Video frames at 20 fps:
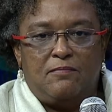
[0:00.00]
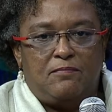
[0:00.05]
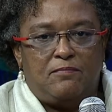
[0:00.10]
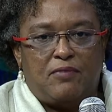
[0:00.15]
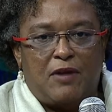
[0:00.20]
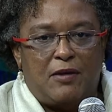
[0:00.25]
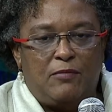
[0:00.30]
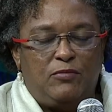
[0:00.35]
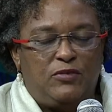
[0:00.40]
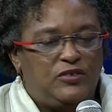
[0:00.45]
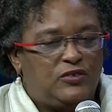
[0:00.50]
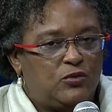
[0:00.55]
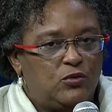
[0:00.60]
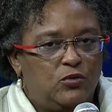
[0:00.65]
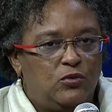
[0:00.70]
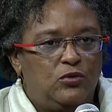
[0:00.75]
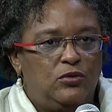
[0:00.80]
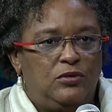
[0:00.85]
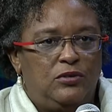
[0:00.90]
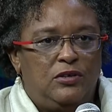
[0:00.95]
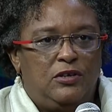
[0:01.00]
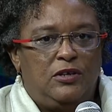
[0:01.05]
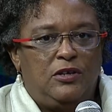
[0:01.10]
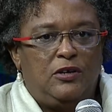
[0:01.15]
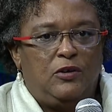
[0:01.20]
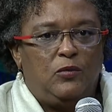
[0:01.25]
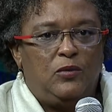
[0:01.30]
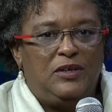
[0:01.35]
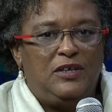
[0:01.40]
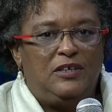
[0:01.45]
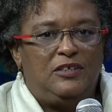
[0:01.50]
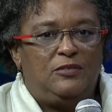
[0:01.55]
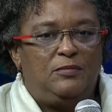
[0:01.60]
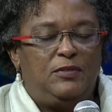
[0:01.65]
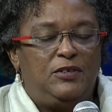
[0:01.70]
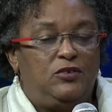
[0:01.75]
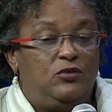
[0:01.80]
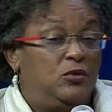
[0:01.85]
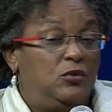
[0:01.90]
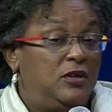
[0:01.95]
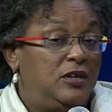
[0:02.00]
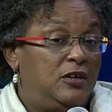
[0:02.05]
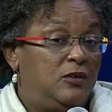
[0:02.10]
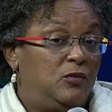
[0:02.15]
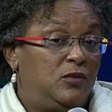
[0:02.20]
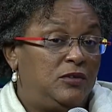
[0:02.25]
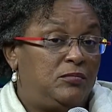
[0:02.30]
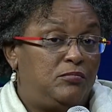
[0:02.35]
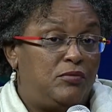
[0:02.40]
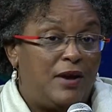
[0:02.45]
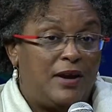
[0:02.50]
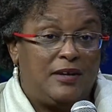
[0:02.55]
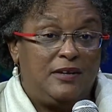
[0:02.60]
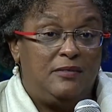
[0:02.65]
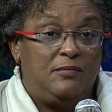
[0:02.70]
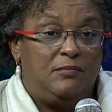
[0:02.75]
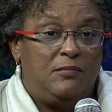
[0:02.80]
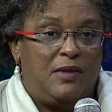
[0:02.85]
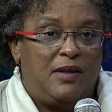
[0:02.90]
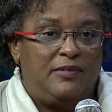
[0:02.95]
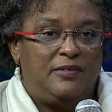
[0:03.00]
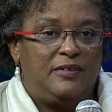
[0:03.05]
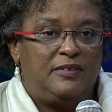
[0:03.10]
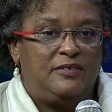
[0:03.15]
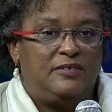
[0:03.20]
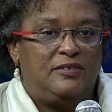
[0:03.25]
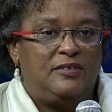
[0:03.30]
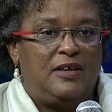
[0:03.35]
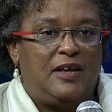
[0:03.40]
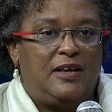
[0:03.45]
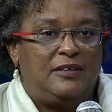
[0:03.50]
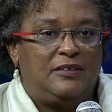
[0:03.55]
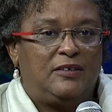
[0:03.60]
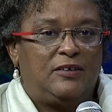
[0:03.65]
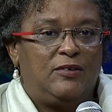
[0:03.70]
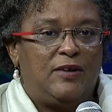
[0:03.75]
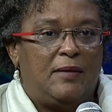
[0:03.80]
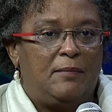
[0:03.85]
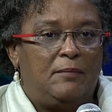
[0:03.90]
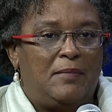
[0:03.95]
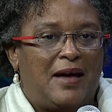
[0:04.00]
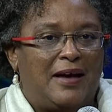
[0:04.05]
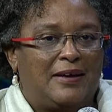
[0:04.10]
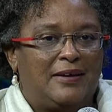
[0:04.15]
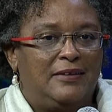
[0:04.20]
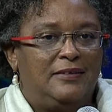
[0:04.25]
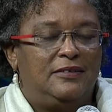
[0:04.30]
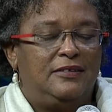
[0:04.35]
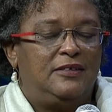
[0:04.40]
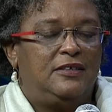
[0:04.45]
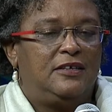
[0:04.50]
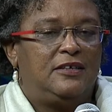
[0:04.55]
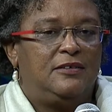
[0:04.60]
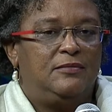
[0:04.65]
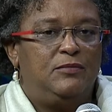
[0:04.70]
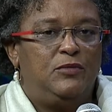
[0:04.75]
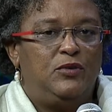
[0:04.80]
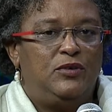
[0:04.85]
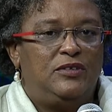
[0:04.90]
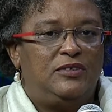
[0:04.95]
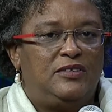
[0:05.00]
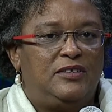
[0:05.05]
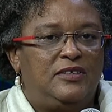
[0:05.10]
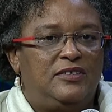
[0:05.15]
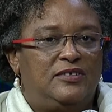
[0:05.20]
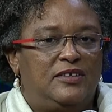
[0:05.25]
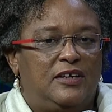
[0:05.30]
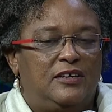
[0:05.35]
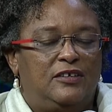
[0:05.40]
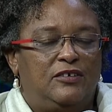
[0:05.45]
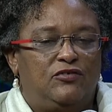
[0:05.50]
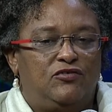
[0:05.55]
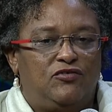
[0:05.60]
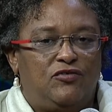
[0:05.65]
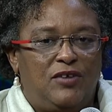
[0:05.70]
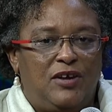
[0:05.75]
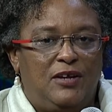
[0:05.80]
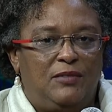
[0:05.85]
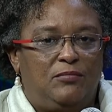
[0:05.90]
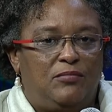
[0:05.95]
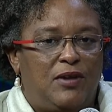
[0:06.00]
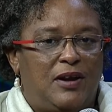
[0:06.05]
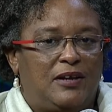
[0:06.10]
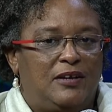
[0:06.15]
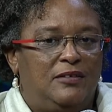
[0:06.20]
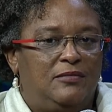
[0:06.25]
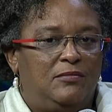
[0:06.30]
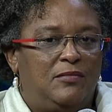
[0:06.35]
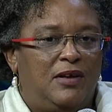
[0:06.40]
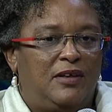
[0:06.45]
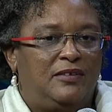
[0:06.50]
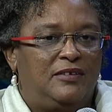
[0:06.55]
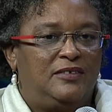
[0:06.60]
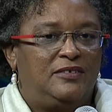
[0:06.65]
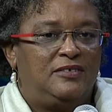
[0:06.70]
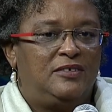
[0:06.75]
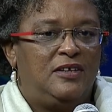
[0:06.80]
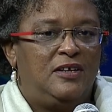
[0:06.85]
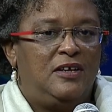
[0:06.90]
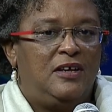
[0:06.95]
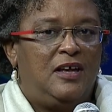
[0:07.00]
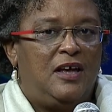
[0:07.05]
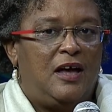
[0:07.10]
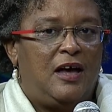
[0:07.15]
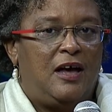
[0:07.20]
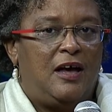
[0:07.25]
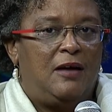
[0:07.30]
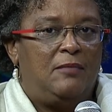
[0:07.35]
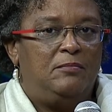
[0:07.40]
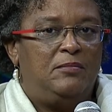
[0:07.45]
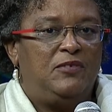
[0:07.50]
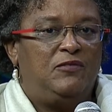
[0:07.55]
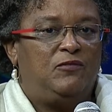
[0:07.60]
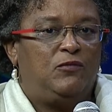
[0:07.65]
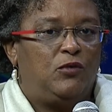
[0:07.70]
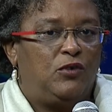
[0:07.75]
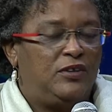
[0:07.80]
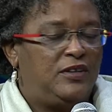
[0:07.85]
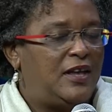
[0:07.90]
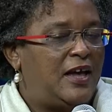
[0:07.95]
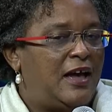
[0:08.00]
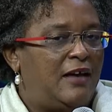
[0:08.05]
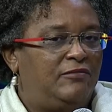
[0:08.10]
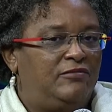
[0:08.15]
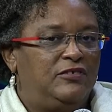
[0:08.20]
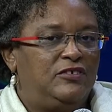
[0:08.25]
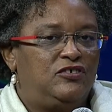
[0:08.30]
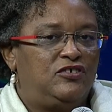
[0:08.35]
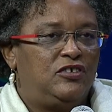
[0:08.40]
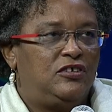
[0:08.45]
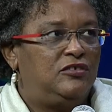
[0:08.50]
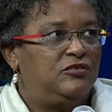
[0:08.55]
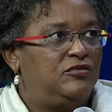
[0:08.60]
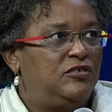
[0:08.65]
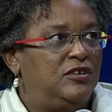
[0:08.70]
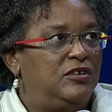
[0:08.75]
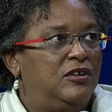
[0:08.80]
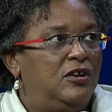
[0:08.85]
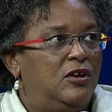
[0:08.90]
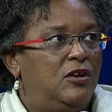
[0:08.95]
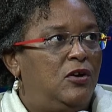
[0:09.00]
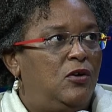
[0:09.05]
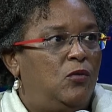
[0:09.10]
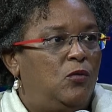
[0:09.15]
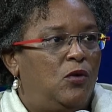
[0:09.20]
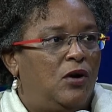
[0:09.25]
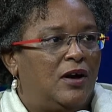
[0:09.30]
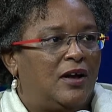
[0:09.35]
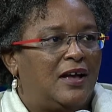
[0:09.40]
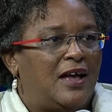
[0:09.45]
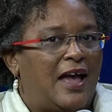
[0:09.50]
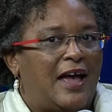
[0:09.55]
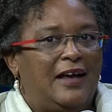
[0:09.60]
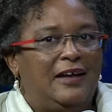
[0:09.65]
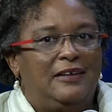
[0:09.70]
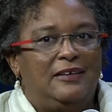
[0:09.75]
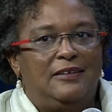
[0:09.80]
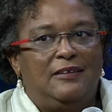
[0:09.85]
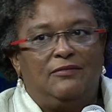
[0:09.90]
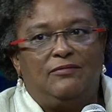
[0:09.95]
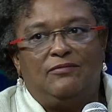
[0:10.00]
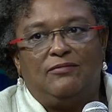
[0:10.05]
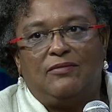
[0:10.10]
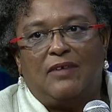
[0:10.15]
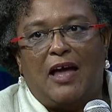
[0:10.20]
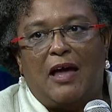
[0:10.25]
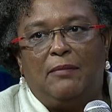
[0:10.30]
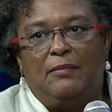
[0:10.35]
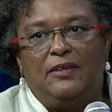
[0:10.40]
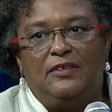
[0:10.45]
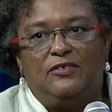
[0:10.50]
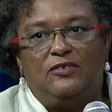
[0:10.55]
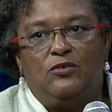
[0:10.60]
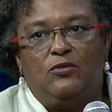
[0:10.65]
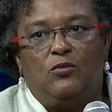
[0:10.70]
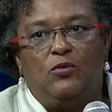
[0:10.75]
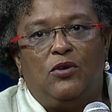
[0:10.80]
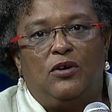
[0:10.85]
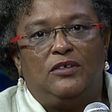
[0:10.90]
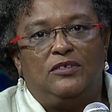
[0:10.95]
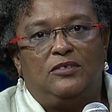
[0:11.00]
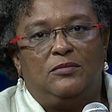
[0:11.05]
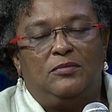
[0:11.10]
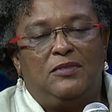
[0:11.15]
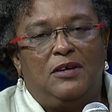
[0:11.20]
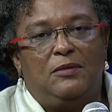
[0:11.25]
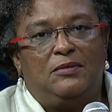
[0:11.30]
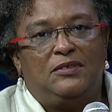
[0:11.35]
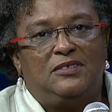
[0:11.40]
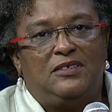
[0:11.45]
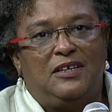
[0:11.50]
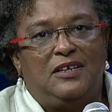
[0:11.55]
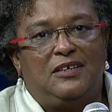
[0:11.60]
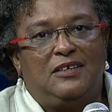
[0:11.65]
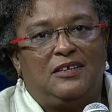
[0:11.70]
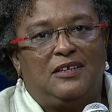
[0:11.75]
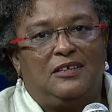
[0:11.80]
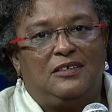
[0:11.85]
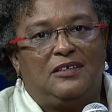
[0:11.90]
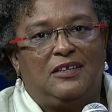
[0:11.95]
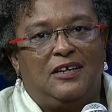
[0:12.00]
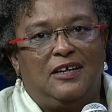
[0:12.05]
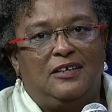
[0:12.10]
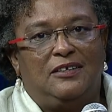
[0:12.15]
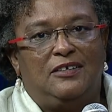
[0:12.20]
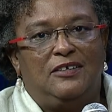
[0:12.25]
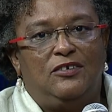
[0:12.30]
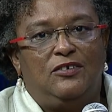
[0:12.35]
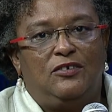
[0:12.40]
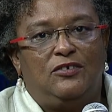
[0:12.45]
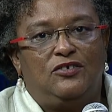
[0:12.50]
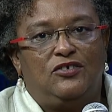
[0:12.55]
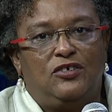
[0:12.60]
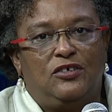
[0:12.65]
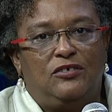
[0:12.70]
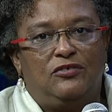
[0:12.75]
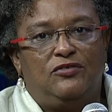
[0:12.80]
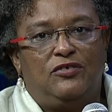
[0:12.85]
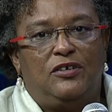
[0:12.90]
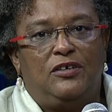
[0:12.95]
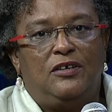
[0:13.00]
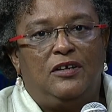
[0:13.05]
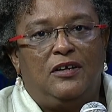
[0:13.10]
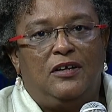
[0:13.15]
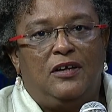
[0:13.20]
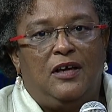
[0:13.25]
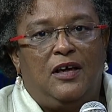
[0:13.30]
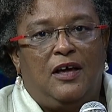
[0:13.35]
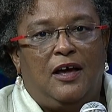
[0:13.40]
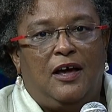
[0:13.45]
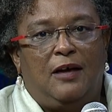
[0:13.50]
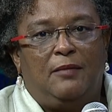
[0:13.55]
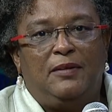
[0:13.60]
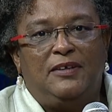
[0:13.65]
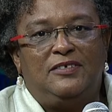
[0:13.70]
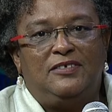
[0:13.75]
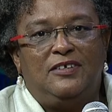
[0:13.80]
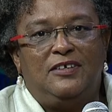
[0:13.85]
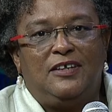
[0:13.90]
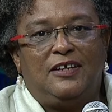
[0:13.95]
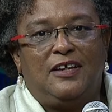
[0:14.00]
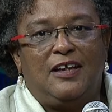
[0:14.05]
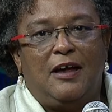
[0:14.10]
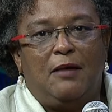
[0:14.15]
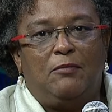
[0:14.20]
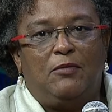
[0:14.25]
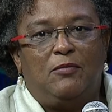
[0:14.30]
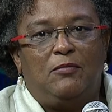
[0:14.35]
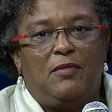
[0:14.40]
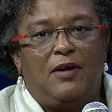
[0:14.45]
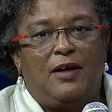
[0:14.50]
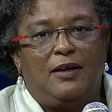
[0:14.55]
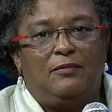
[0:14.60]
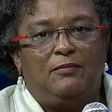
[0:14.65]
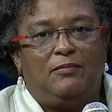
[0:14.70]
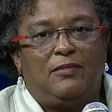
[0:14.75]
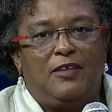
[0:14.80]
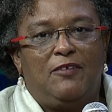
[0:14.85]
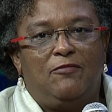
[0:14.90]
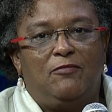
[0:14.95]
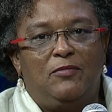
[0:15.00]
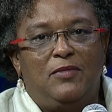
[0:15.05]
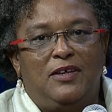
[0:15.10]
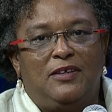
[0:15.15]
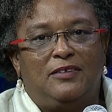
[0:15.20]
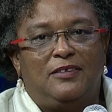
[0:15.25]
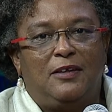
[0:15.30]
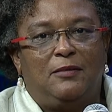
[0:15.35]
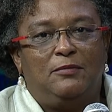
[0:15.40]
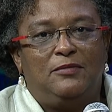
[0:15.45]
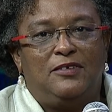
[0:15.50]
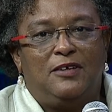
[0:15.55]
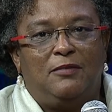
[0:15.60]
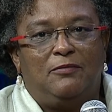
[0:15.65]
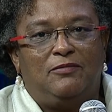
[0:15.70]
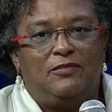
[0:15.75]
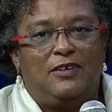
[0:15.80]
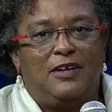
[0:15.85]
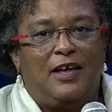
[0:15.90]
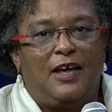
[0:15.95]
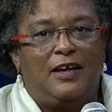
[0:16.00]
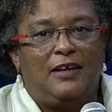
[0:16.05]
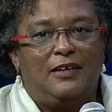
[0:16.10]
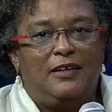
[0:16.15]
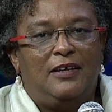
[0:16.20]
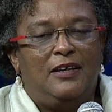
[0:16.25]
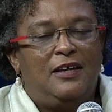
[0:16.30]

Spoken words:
primary school. We need to be doing it with pregnant mothers and to get back into the communities and to train pregnant mothers before they have the children, what kind of habits you want to be able to inculcate in your children. I see the cameraman giving me a thumbs up for that.